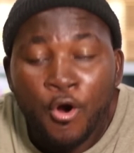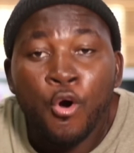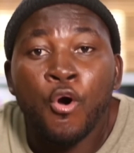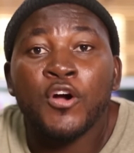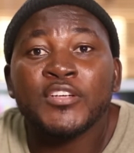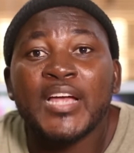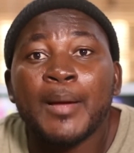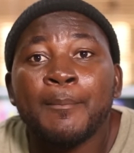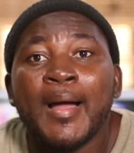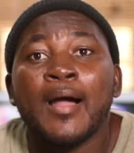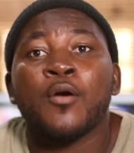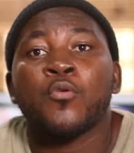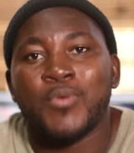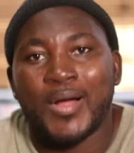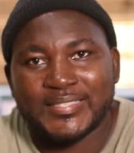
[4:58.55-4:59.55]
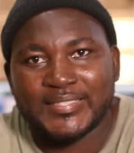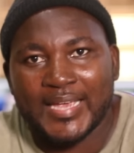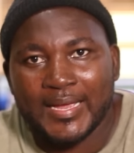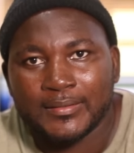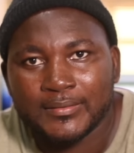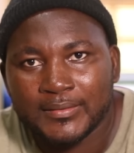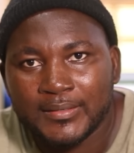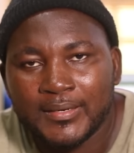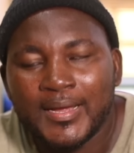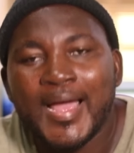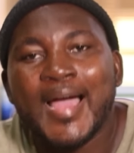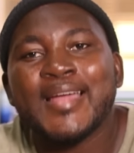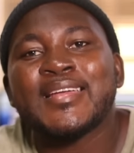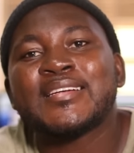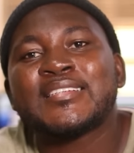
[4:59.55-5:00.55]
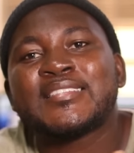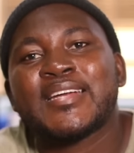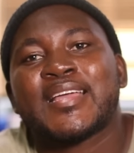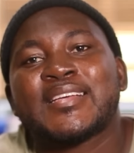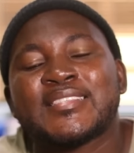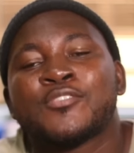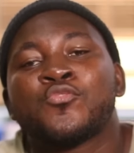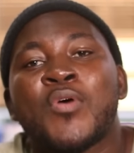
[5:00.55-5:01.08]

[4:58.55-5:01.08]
Ogyaba, Wasan, eyan treke se